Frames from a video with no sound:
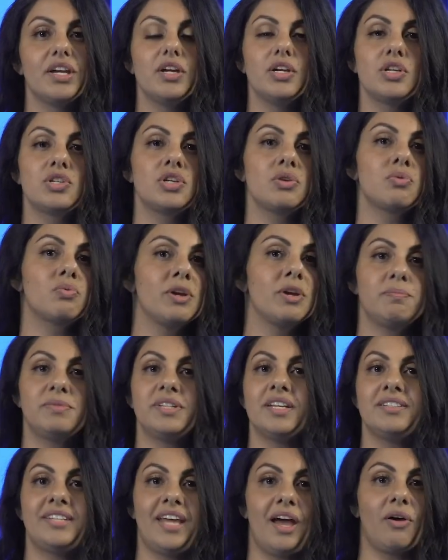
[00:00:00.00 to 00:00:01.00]
She ripped
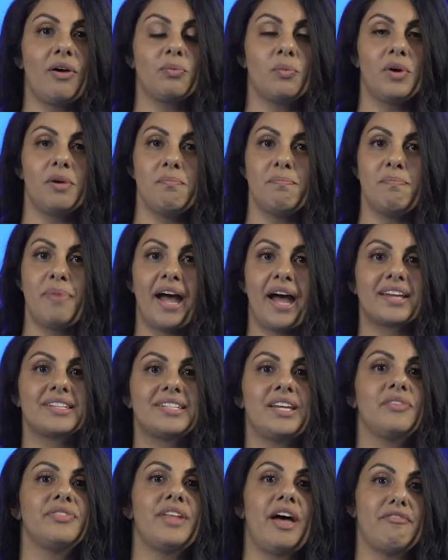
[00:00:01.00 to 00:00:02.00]
it down, went back
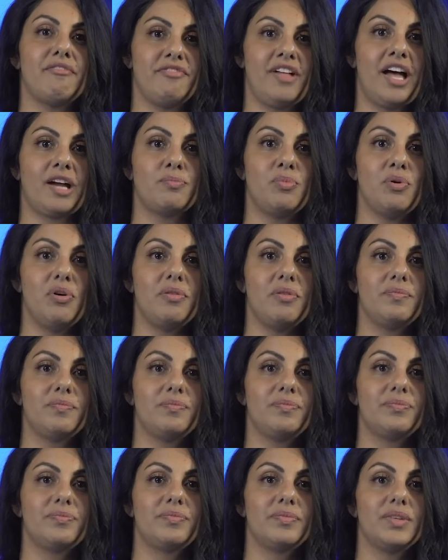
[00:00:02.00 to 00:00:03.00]
down that flagpole.
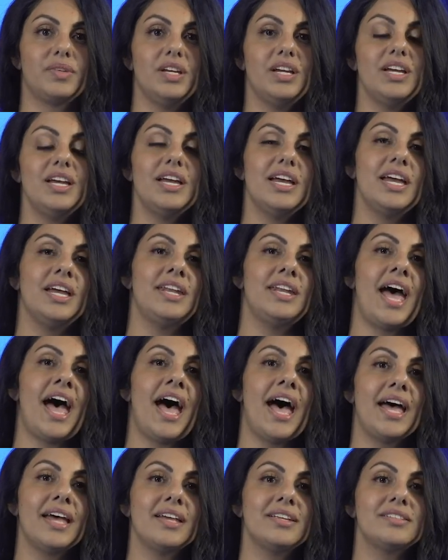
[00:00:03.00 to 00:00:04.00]
And
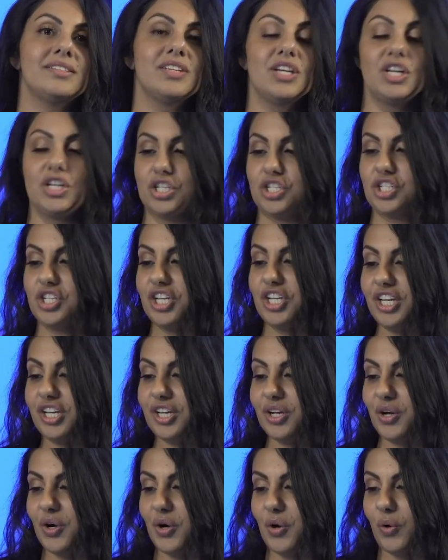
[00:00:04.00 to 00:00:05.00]
as
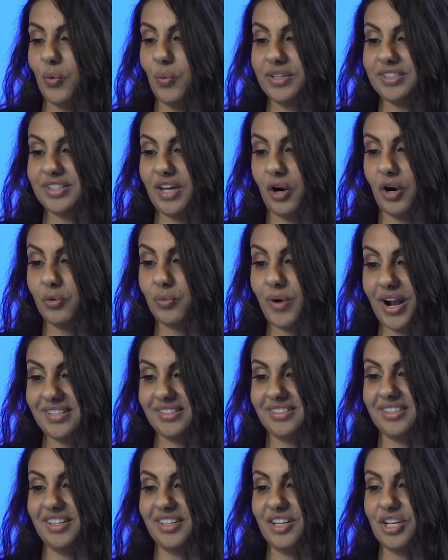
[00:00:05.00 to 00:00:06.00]
she was
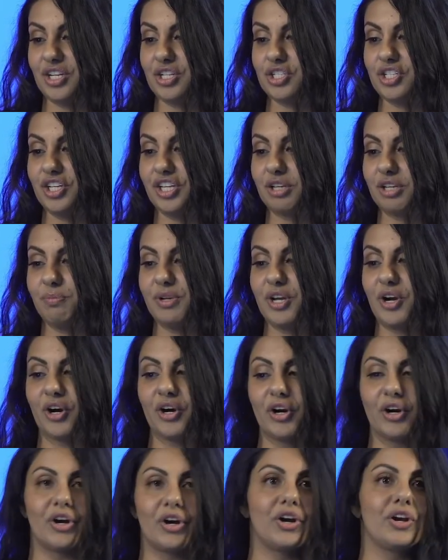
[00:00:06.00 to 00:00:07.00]
arrested, she could be
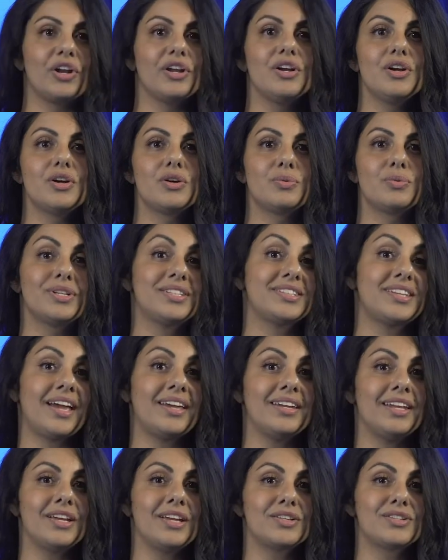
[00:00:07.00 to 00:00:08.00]
heard
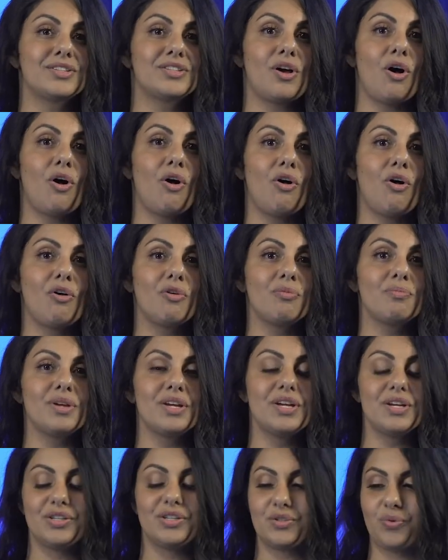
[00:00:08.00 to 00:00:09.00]
reciting Psalm
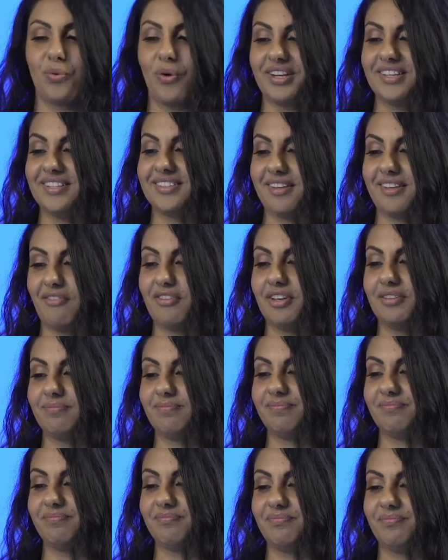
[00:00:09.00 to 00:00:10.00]
27.
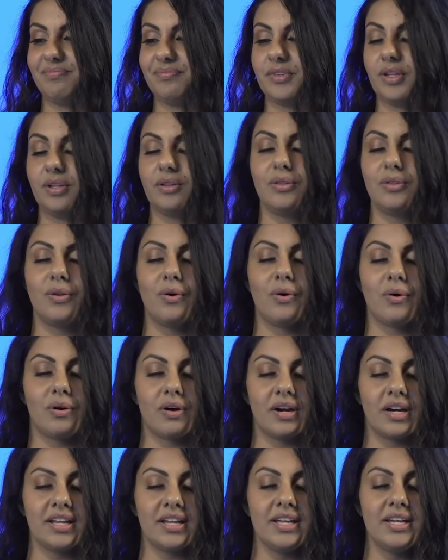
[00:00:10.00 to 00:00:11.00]
"The
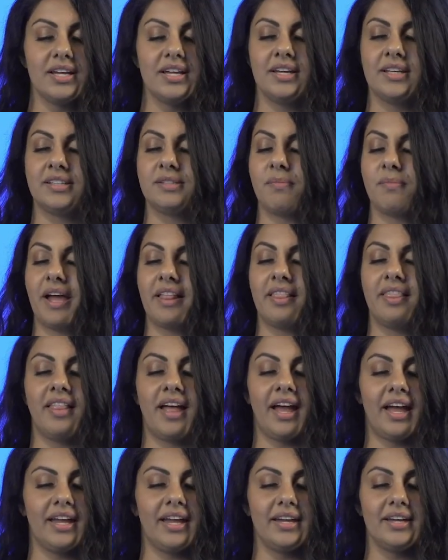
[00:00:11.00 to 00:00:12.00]
Lord is my
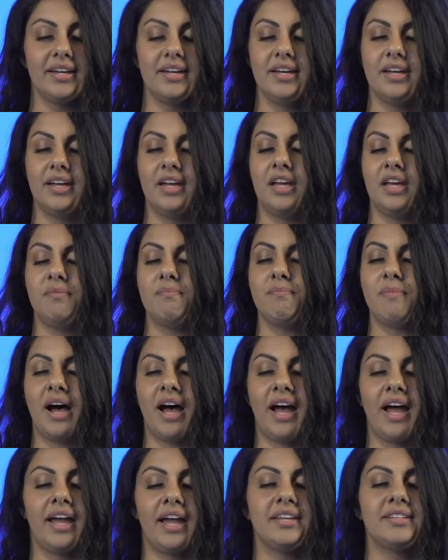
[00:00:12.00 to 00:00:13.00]
light and
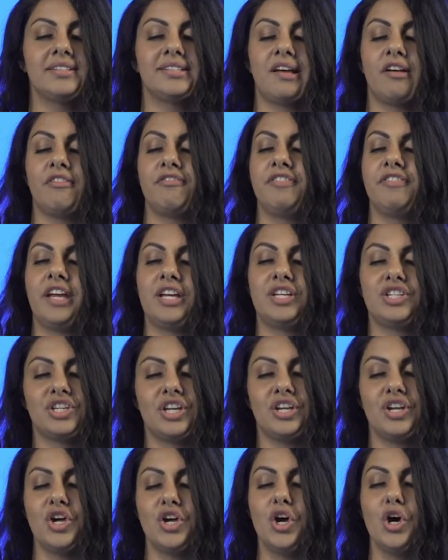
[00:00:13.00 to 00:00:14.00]
my
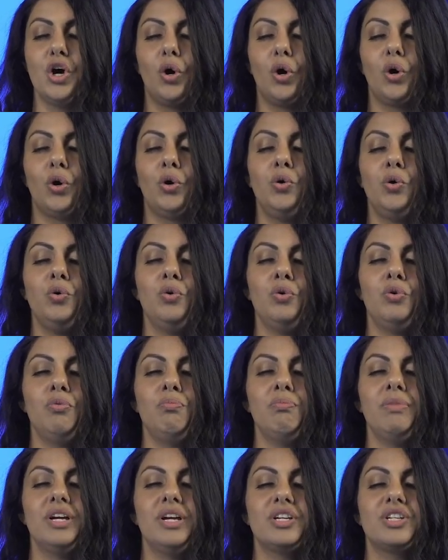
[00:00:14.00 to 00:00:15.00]
salvation.
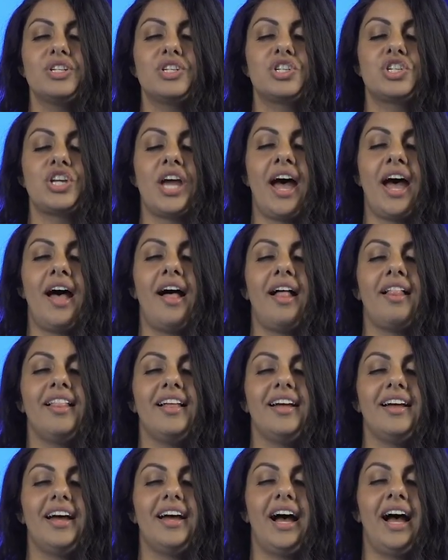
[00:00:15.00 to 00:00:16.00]
Whom shall
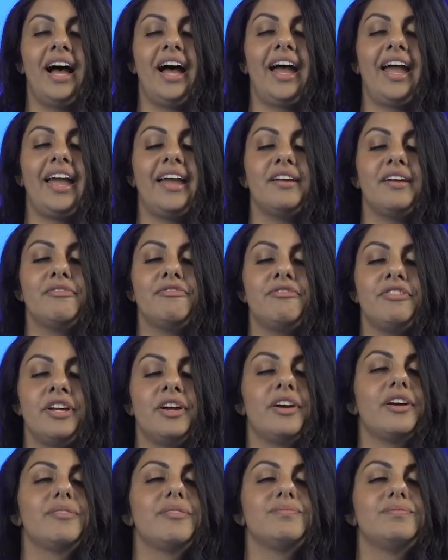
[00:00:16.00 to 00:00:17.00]
I
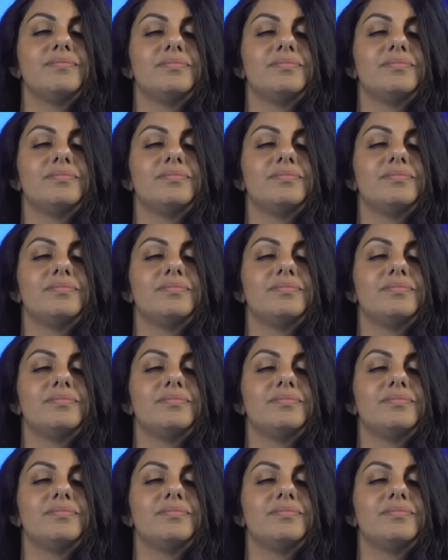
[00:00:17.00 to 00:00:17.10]
fear?"